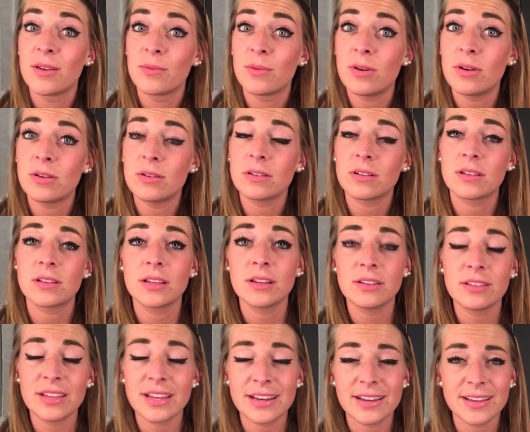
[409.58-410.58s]
Well,
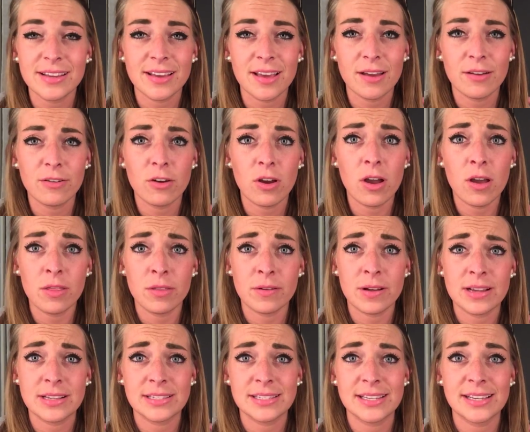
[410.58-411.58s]
clearly I didn't cover all the
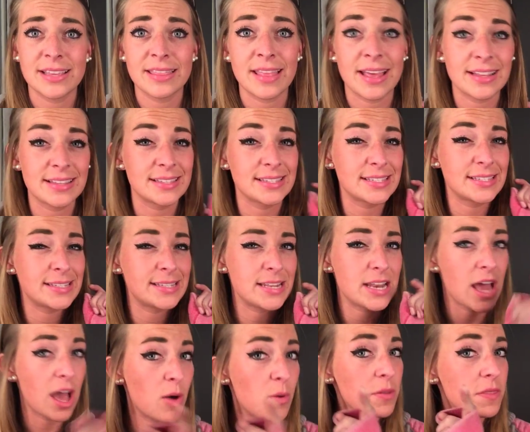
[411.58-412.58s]
racing. That's
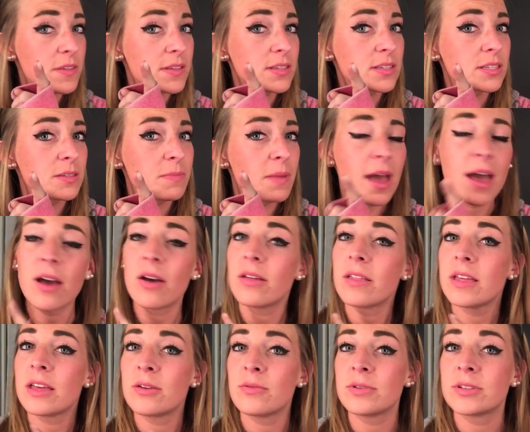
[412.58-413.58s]
not what this is about.
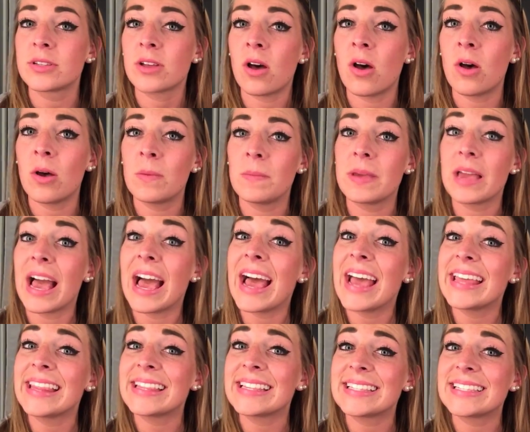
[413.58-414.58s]
It was all
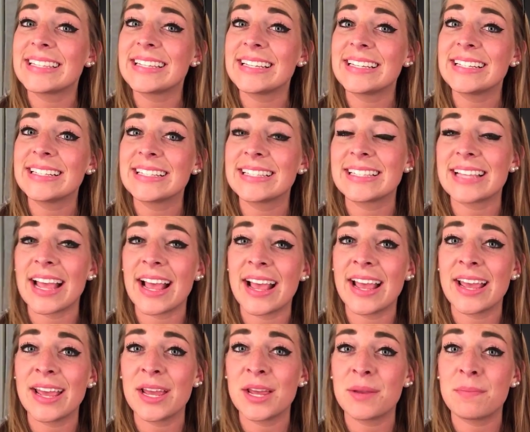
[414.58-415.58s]
behind the scenes
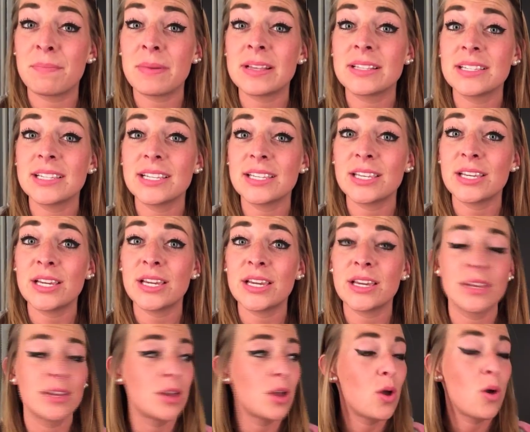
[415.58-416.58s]
and
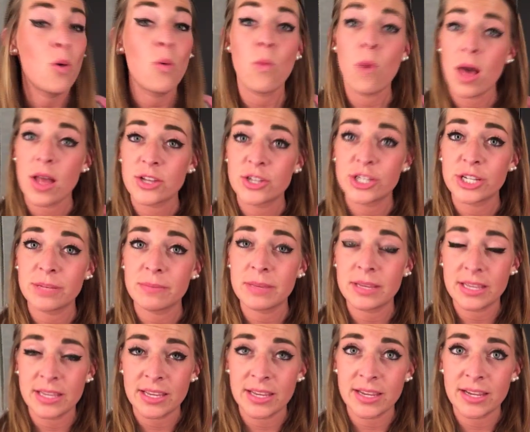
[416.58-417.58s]
basically watching
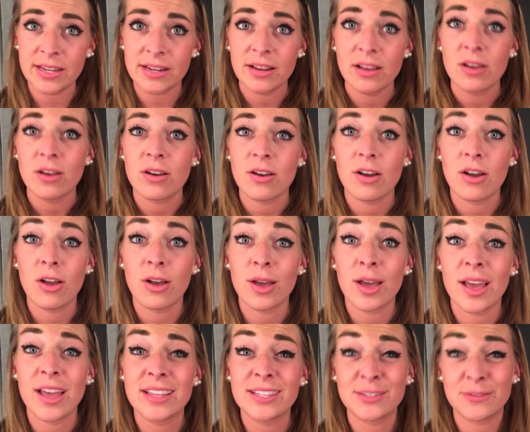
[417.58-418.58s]
me eat all
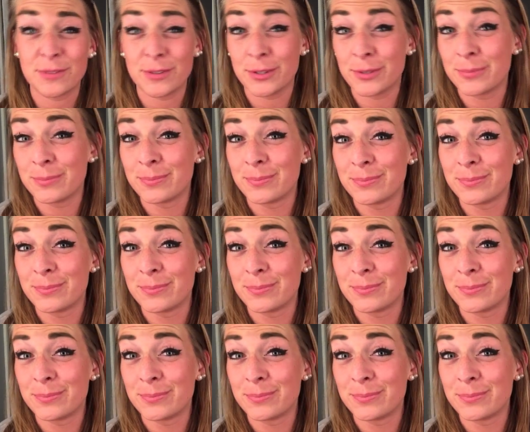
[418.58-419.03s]
kinds of food.